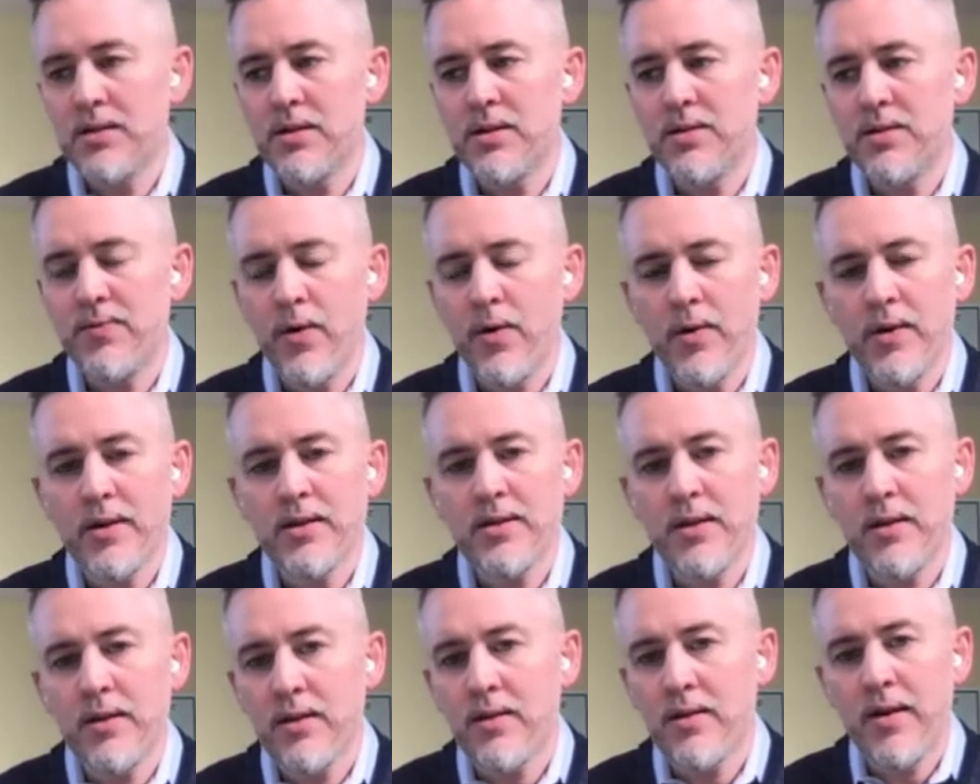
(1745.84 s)
focus
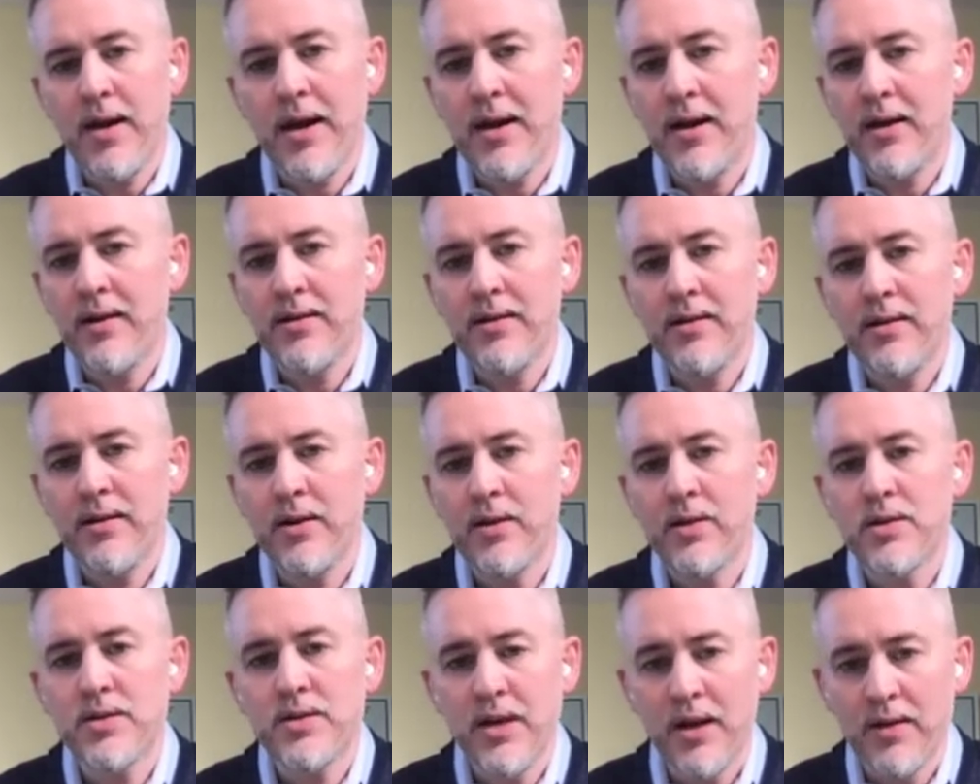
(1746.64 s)
on the client,
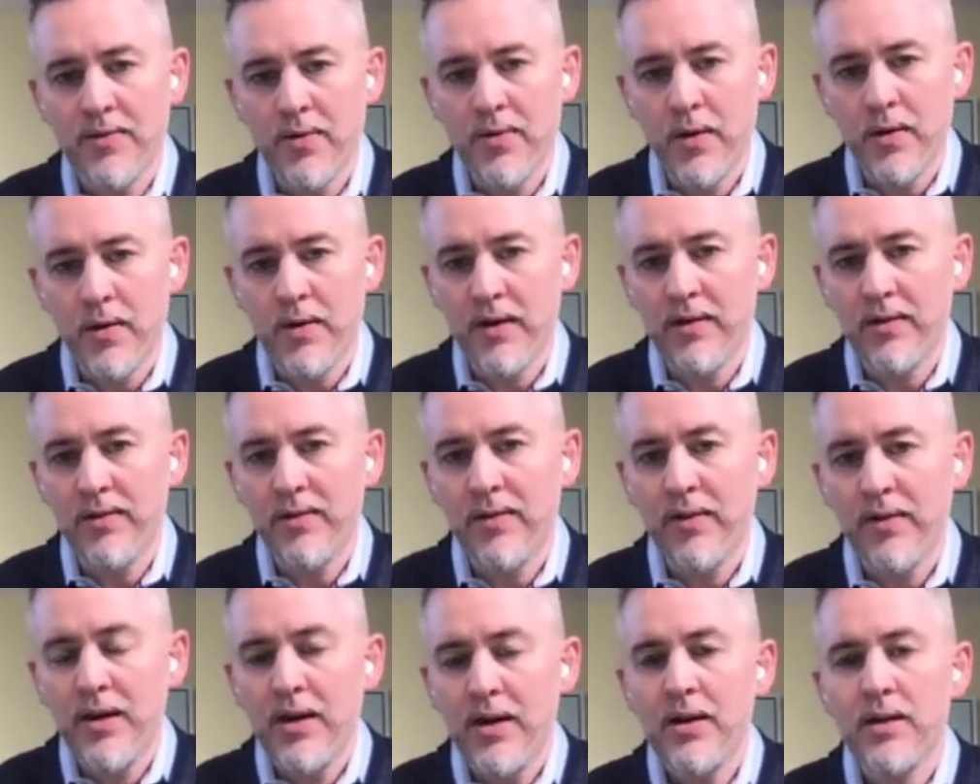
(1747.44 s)
stay
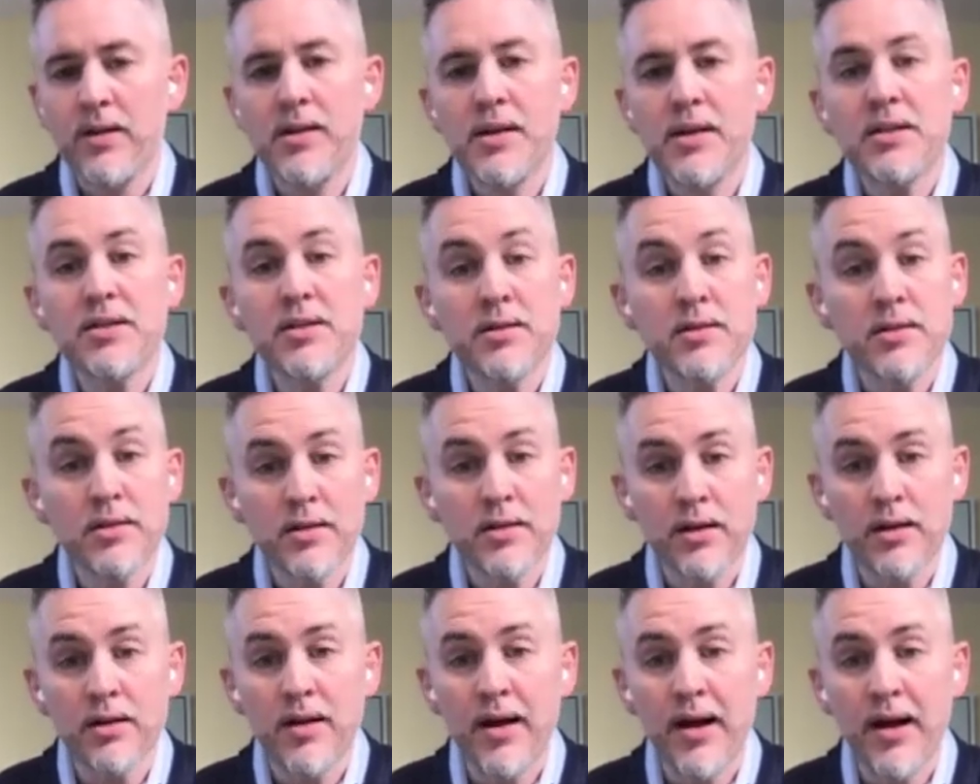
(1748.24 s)
focused, listen to
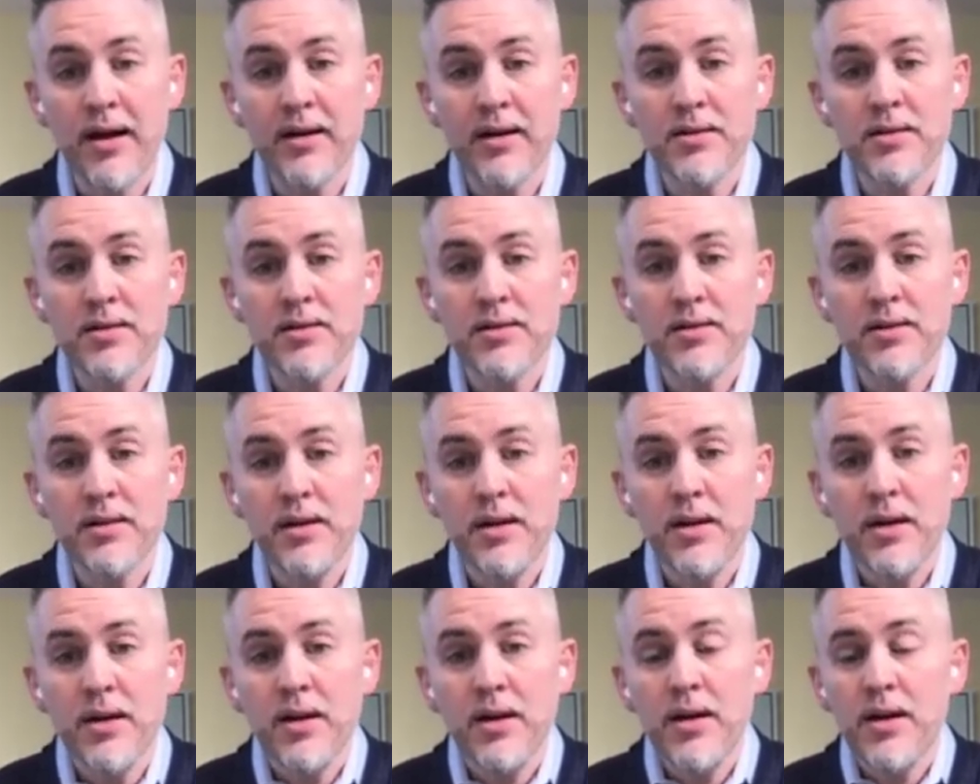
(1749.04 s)
the clients,
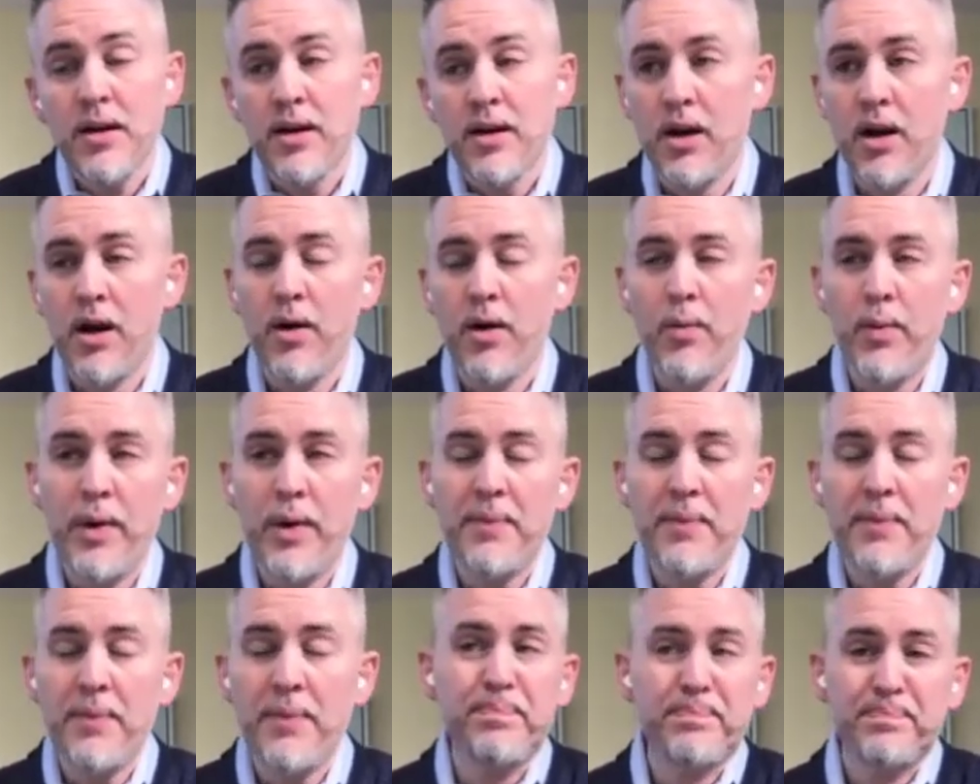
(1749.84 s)

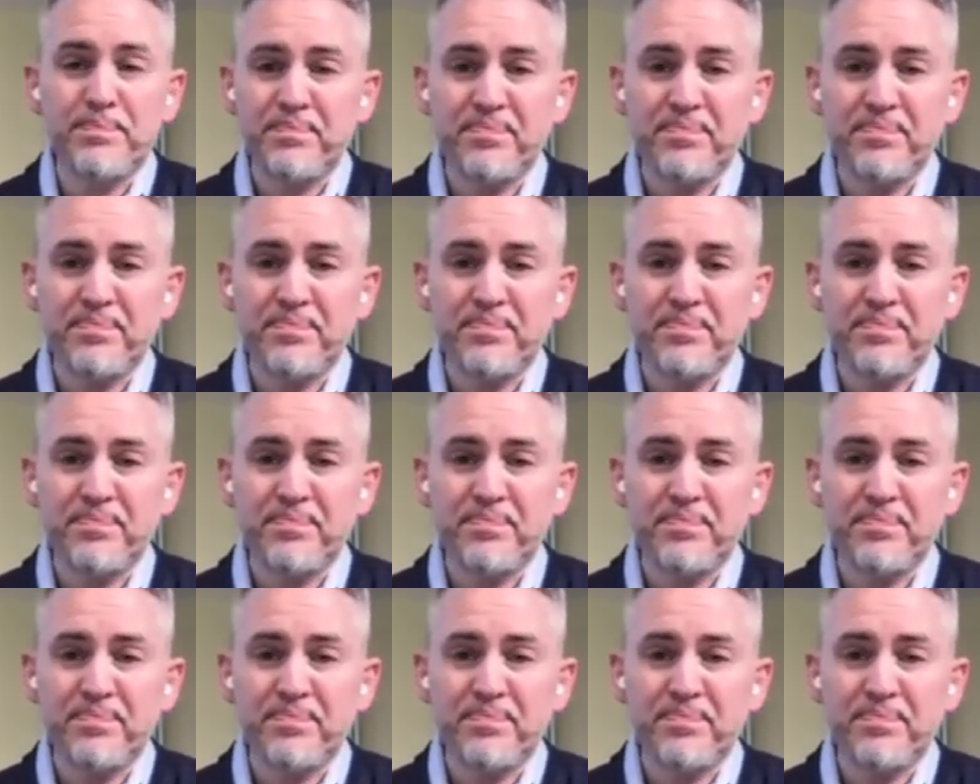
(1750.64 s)
things